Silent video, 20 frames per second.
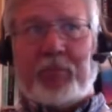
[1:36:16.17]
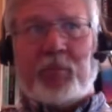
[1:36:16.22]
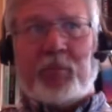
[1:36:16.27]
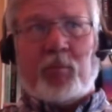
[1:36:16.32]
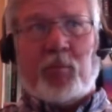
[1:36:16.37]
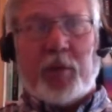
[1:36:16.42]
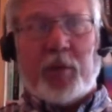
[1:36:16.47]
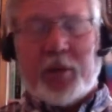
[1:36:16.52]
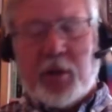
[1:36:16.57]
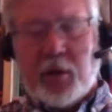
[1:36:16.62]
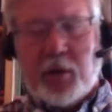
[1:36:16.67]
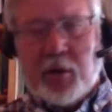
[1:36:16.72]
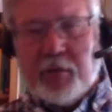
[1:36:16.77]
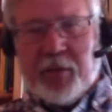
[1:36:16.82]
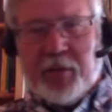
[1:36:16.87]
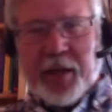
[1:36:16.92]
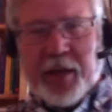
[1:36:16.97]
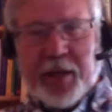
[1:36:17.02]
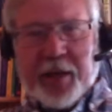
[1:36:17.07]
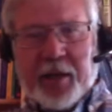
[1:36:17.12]
return of
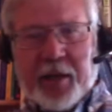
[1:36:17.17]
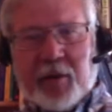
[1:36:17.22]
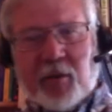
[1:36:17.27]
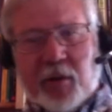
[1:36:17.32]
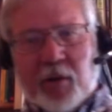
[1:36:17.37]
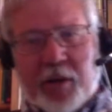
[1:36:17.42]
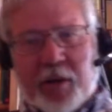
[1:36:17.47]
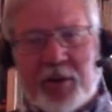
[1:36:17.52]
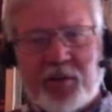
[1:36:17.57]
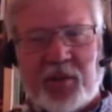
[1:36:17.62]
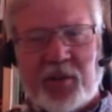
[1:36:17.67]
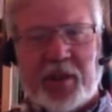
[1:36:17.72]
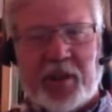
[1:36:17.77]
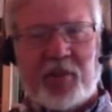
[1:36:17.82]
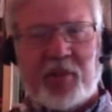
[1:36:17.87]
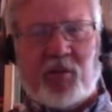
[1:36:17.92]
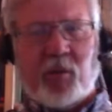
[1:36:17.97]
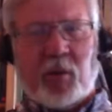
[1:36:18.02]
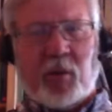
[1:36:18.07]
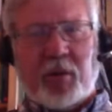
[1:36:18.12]
the Antichrist and that
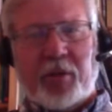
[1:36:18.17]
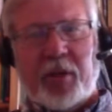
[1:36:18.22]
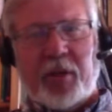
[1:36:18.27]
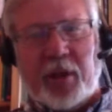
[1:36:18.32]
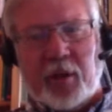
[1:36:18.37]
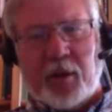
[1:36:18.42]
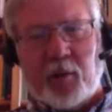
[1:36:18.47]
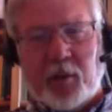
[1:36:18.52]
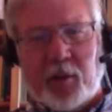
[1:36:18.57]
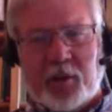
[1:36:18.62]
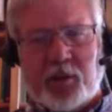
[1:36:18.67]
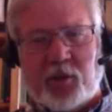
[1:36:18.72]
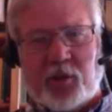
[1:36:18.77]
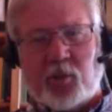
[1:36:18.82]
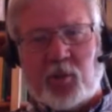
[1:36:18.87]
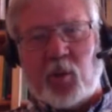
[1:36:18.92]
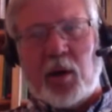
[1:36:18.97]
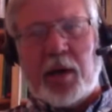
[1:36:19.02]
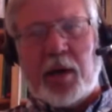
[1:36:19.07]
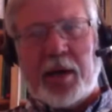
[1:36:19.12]
sort of thing, which is
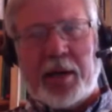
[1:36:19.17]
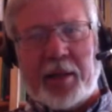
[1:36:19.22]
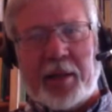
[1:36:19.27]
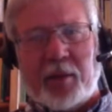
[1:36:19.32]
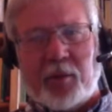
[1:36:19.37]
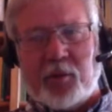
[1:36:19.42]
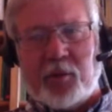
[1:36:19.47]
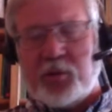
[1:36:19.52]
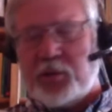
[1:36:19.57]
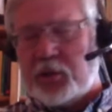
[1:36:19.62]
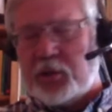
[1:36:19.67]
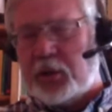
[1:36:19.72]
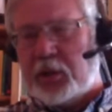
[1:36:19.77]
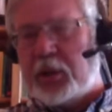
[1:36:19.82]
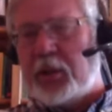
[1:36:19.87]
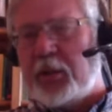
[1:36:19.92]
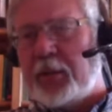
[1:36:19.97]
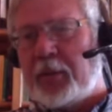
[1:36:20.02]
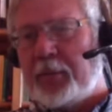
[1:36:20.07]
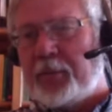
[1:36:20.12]
why those
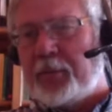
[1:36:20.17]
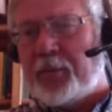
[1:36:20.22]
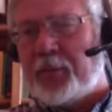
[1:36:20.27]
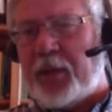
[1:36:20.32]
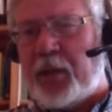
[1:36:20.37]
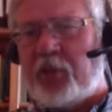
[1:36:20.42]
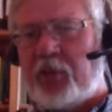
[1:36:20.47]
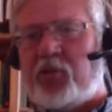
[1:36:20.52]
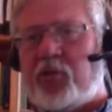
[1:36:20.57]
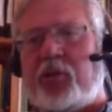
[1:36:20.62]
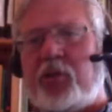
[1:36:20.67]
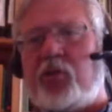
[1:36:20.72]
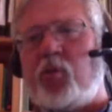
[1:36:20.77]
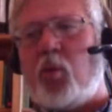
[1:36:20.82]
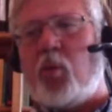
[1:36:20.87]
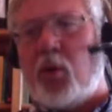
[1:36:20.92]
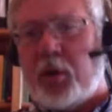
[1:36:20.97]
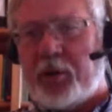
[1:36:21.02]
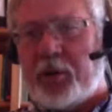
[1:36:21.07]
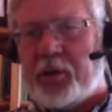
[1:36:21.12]
interests
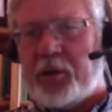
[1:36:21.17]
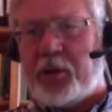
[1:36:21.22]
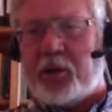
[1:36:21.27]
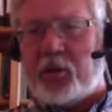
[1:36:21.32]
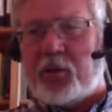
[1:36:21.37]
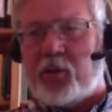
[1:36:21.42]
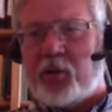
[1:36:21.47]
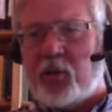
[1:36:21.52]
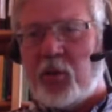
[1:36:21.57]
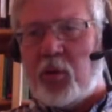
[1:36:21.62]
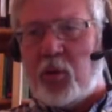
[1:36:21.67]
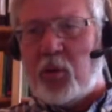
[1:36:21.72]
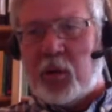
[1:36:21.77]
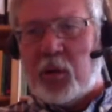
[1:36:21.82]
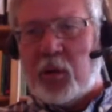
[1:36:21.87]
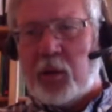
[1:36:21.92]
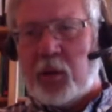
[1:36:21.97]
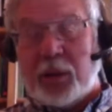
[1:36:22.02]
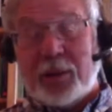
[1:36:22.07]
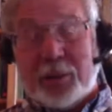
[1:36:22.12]
want to control
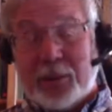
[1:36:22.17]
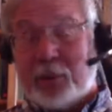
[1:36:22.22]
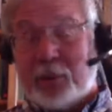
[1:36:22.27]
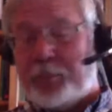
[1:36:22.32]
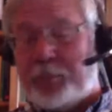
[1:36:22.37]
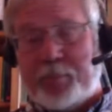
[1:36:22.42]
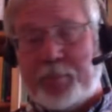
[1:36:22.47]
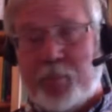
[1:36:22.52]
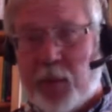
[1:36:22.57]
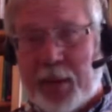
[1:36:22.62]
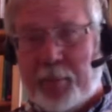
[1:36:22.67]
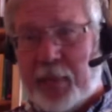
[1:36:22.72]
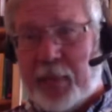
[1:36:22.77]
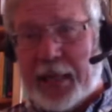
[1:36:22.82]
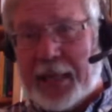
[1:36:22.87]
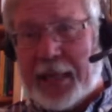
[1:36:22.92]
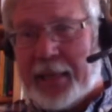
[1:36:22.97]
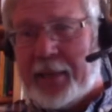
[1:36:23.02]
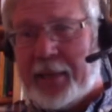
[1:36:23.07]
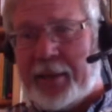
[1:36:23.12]
it and did way
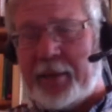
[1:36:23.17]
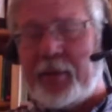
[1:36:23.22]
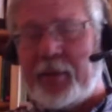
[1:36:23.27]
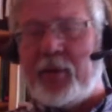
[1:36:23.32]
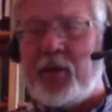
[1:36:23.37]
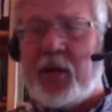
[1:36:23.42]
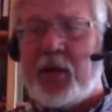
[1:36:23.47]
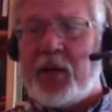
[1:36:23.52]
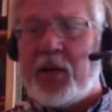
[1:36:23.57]
back, you know.